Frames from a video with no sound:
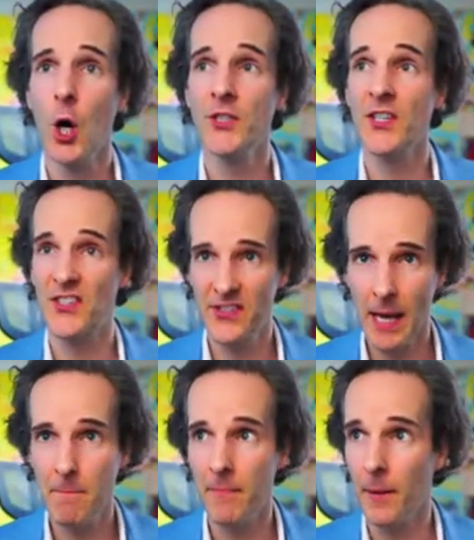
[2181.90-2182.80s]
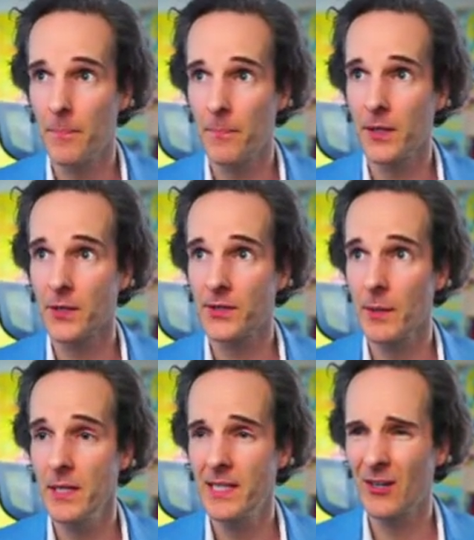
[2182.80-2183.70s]
December, because they're
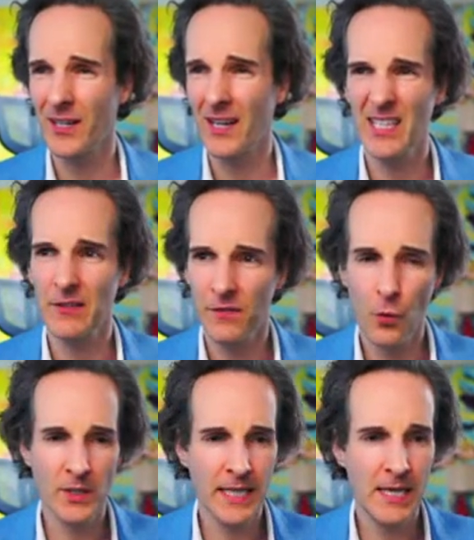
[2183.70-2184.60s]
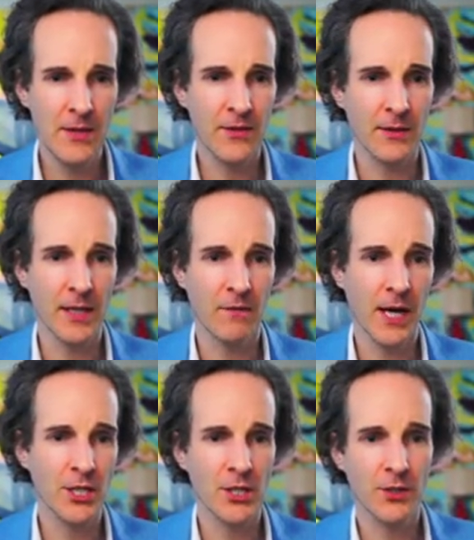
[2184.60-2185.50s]
meeting on, I think, the fourteenth, and
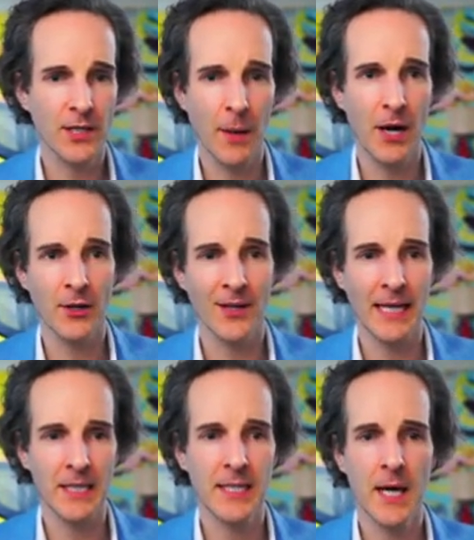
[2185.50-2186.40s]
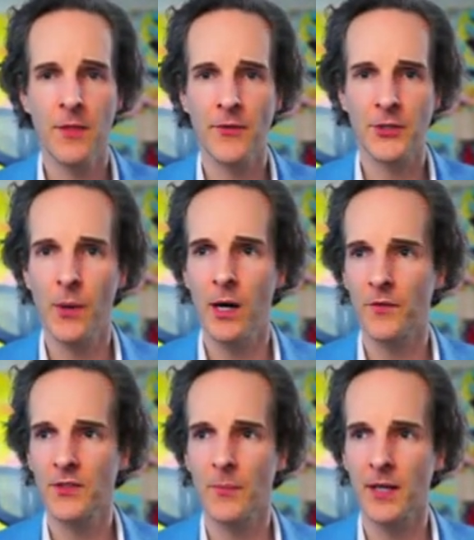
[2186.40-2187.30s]
inflation should come out on like the tenth or the twelfth
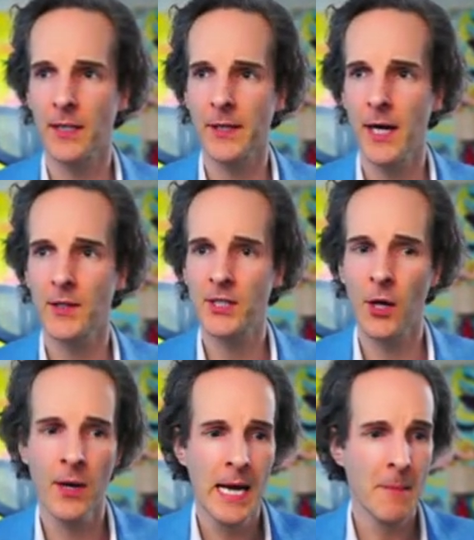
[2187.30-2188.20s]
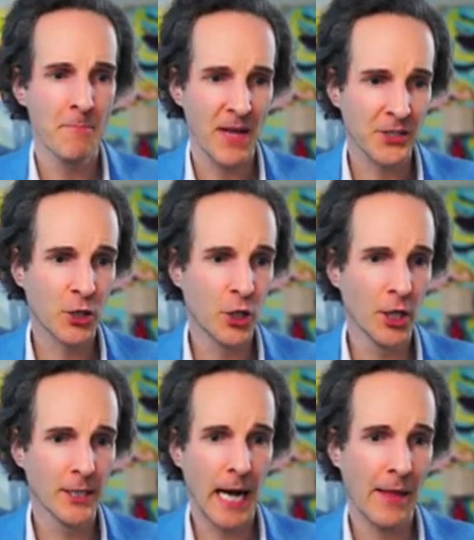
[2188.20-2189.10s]
or something like that. So that's
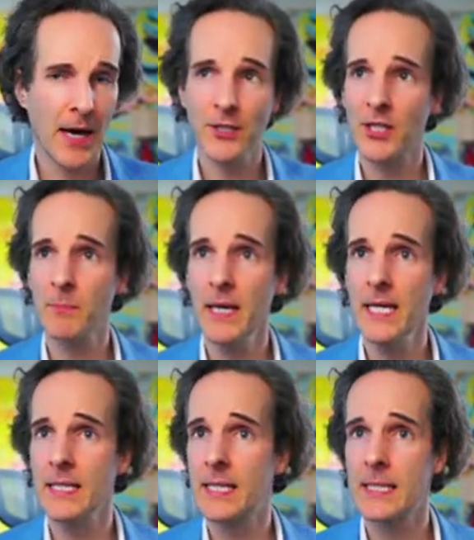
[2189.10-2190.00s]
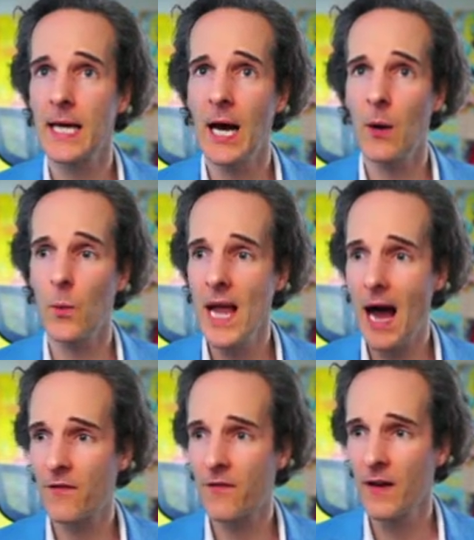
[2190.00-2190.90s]
good. And that just means we
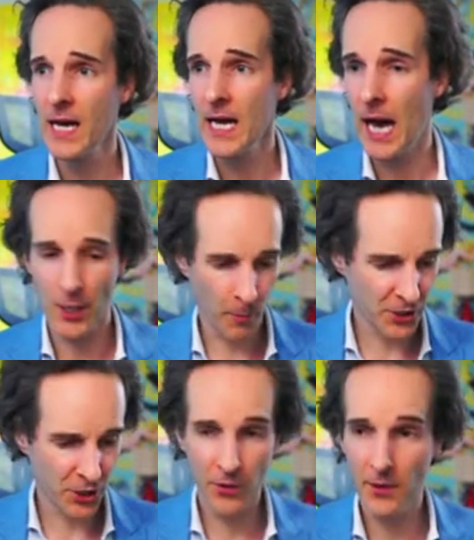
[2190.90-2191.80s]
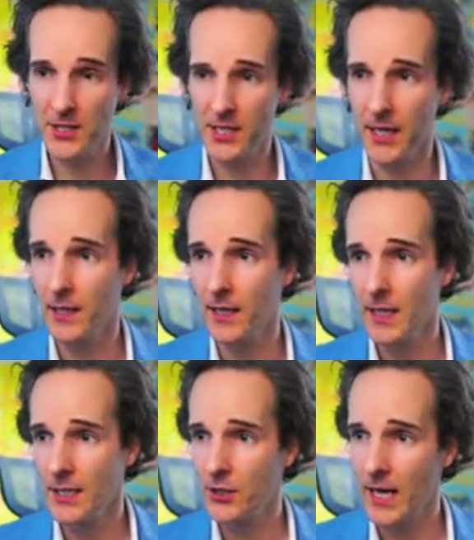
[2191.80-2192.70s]
have an opportunity
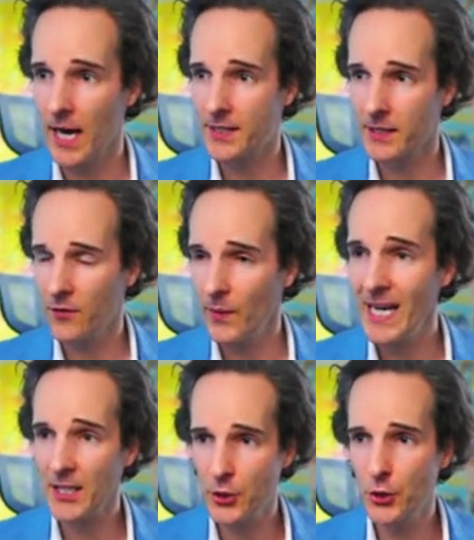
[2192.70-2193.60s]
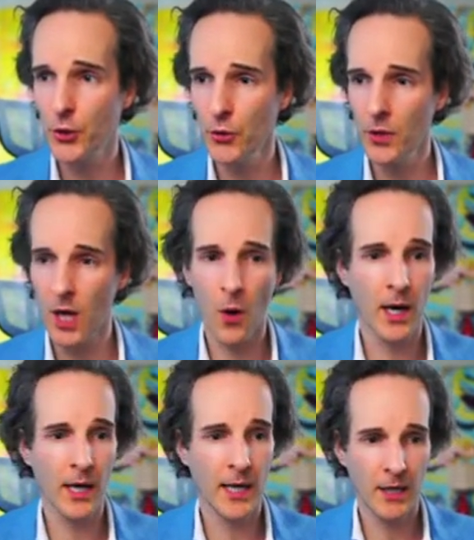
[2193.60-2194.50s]
to get, if we get two
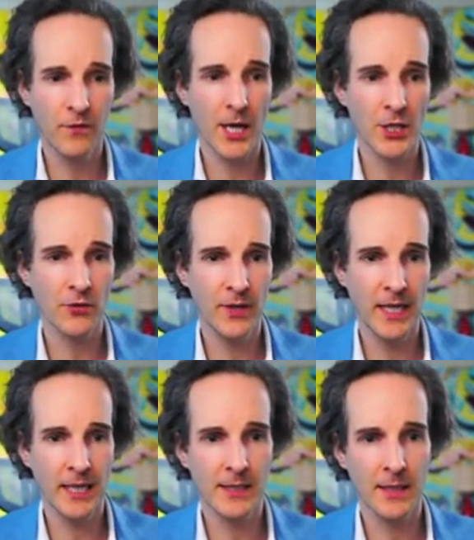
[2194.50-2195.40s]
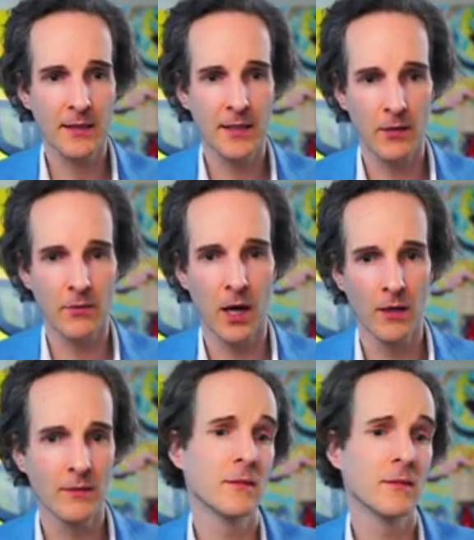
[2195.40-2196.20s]
lower inflation readings in, in a row,